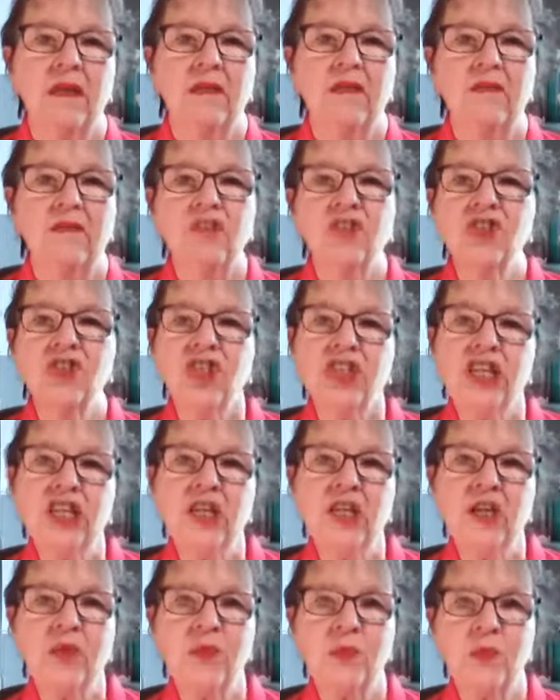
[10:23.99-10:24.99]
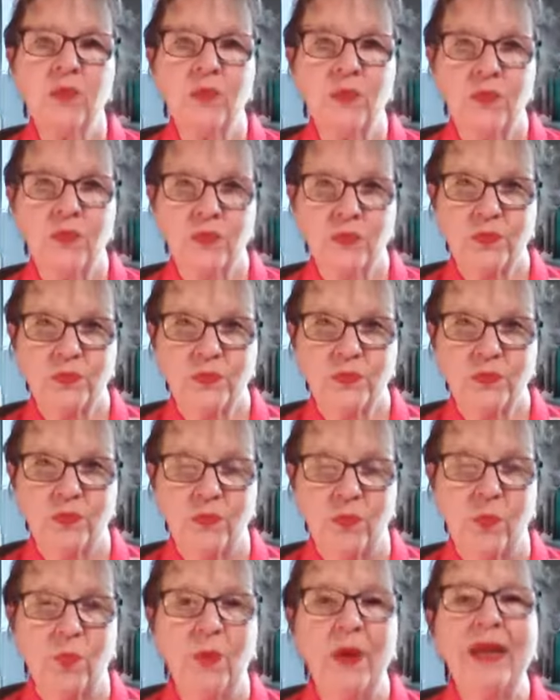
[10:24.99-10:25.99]
See, she
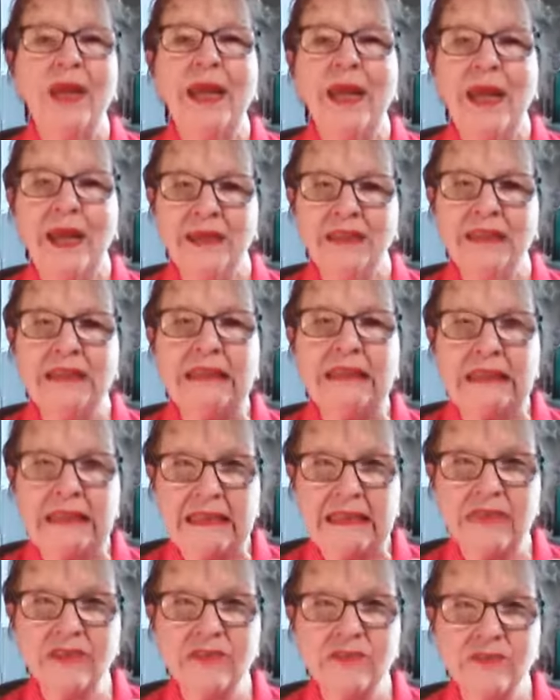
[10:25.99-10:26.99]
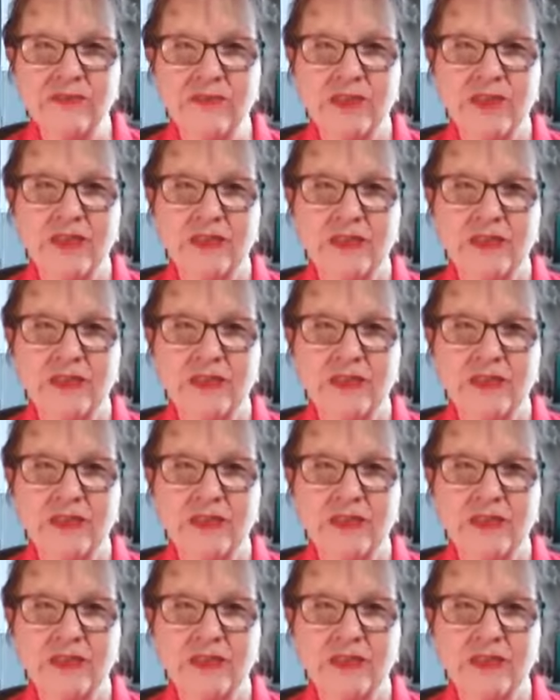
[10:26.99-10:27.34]
went ahead and lived.